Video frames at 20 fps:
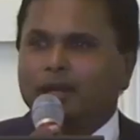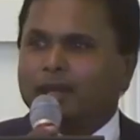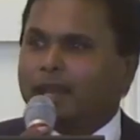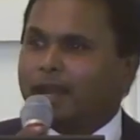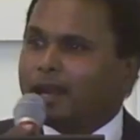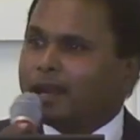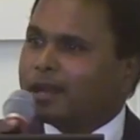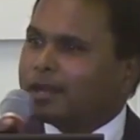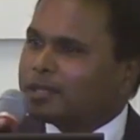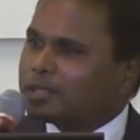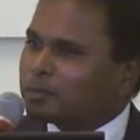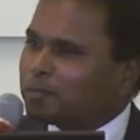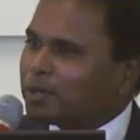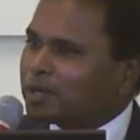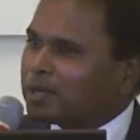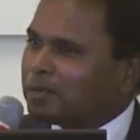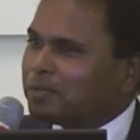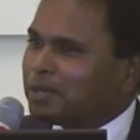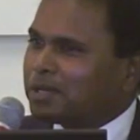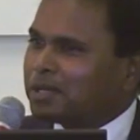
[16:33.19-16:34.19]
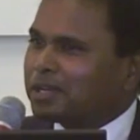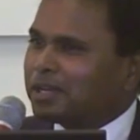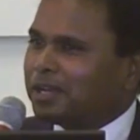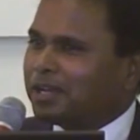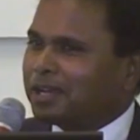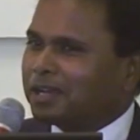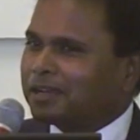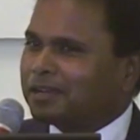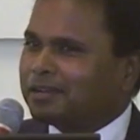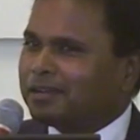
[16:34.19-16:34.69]
data is becoming
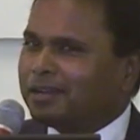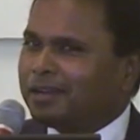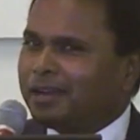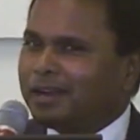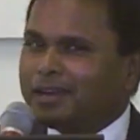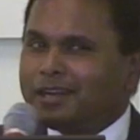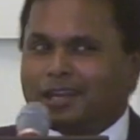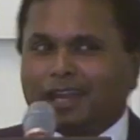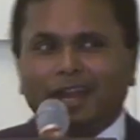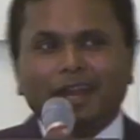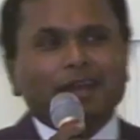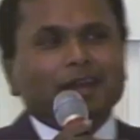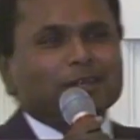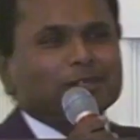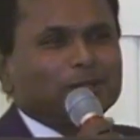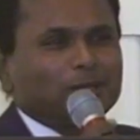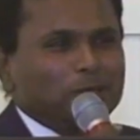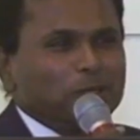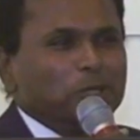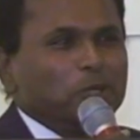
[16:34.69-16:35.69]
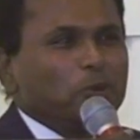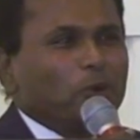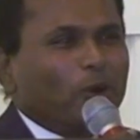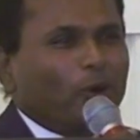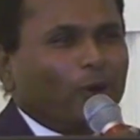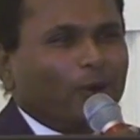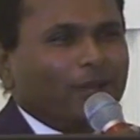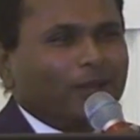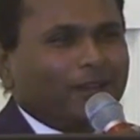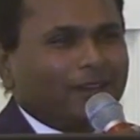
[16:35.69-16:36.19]
king. Data is the new
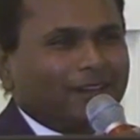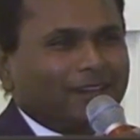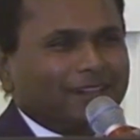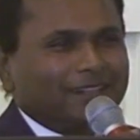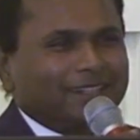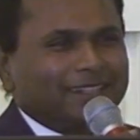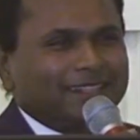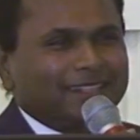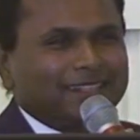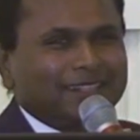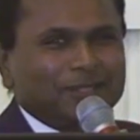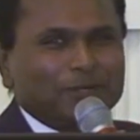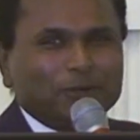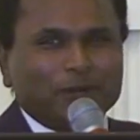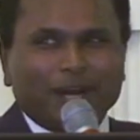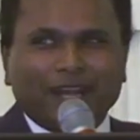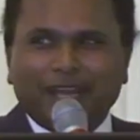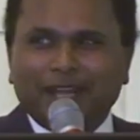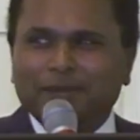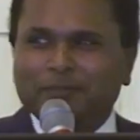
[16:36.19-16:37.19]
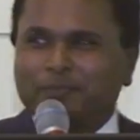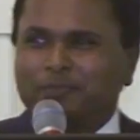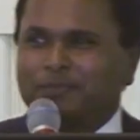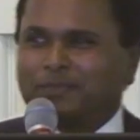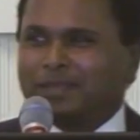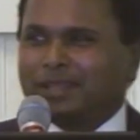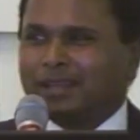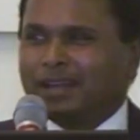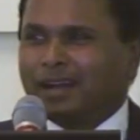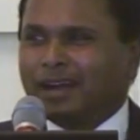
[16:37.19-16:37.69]
oil, right?
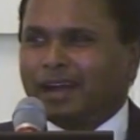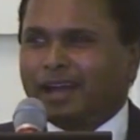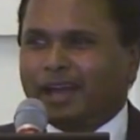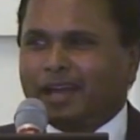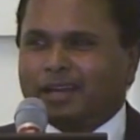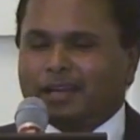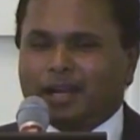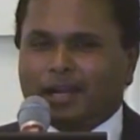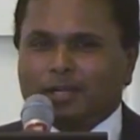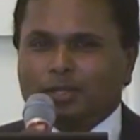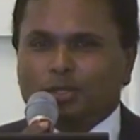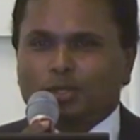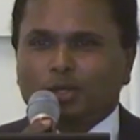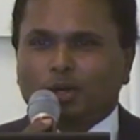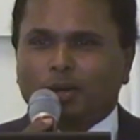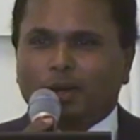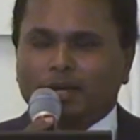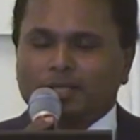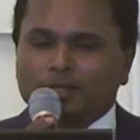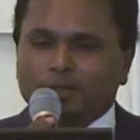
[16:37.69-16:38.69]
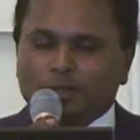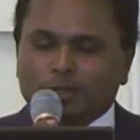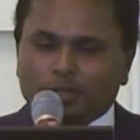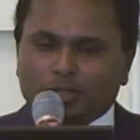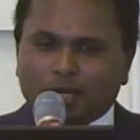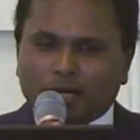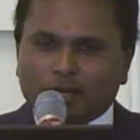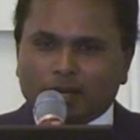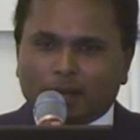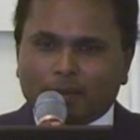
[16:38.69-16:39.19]
And so as a
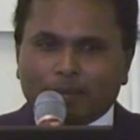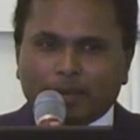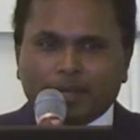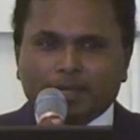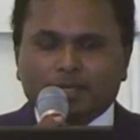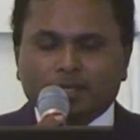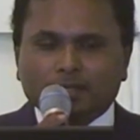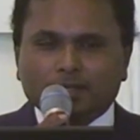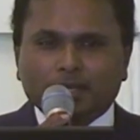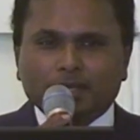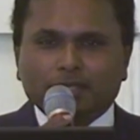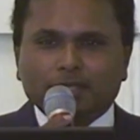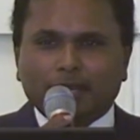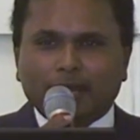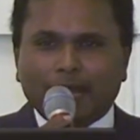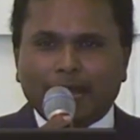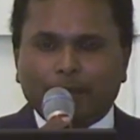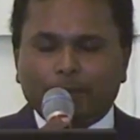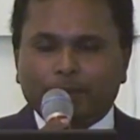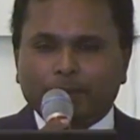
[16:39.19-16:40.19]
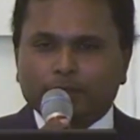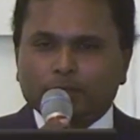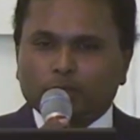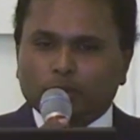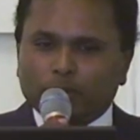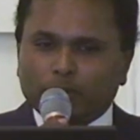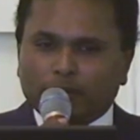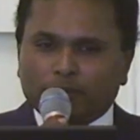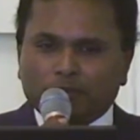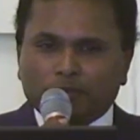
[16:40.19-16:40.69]
result, amazing things are happening.
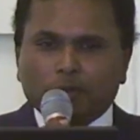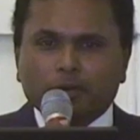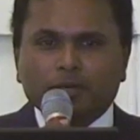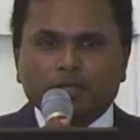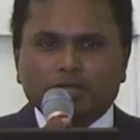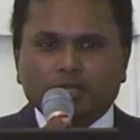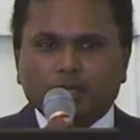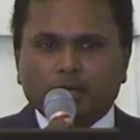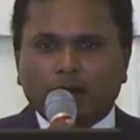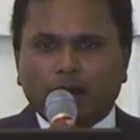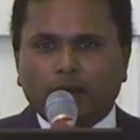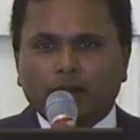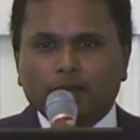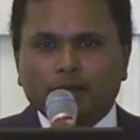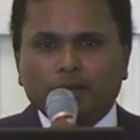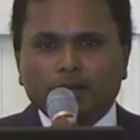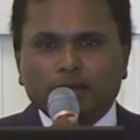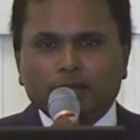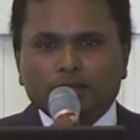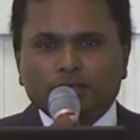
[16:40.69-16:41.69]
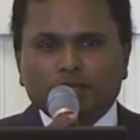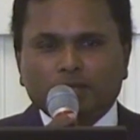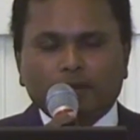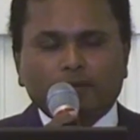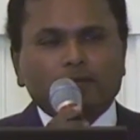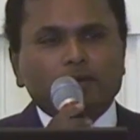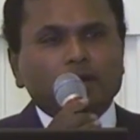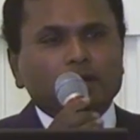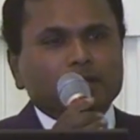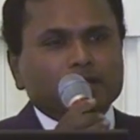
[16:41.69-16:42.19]
So we are focusing on
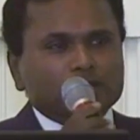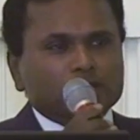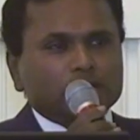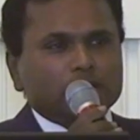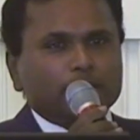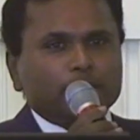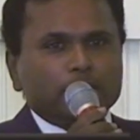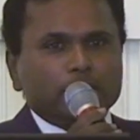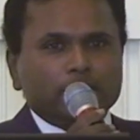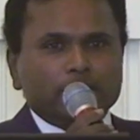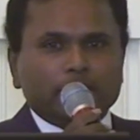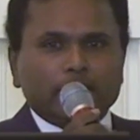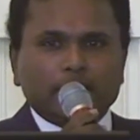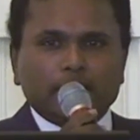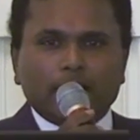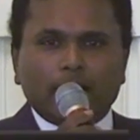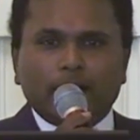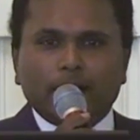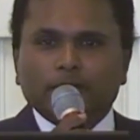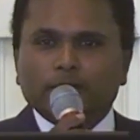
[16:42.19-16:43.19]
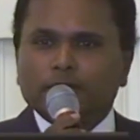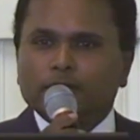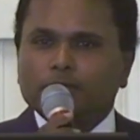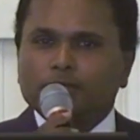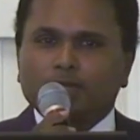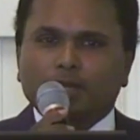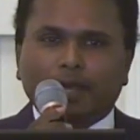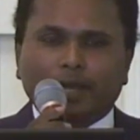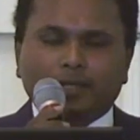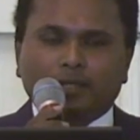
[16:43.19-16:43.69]
several disruptive
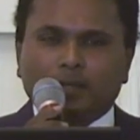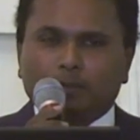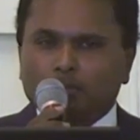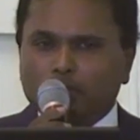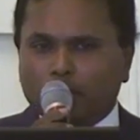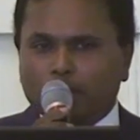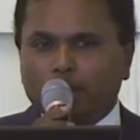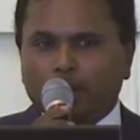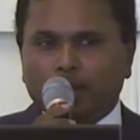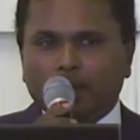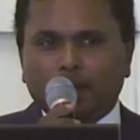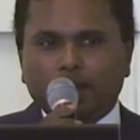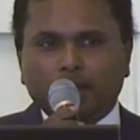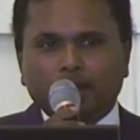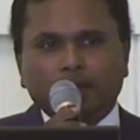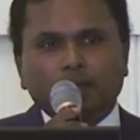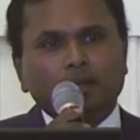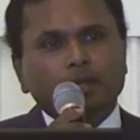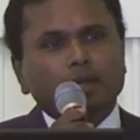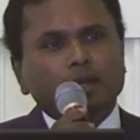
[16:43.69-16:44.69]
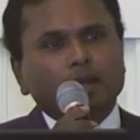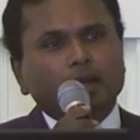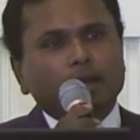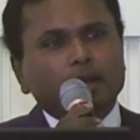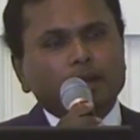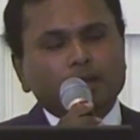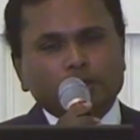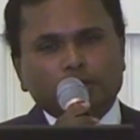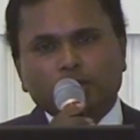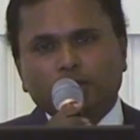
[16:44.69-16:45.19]
technologies like the mobility,
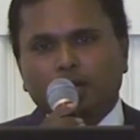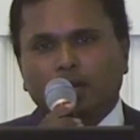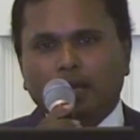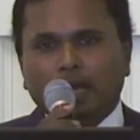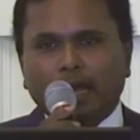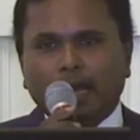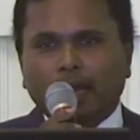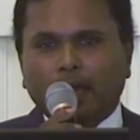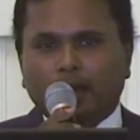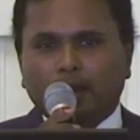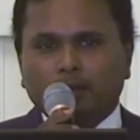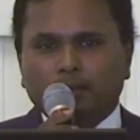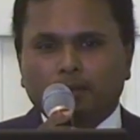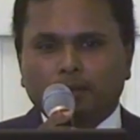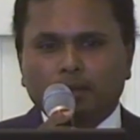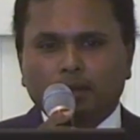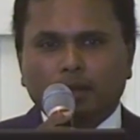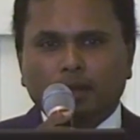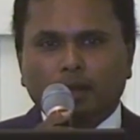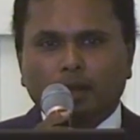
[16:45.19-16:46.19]
digital health,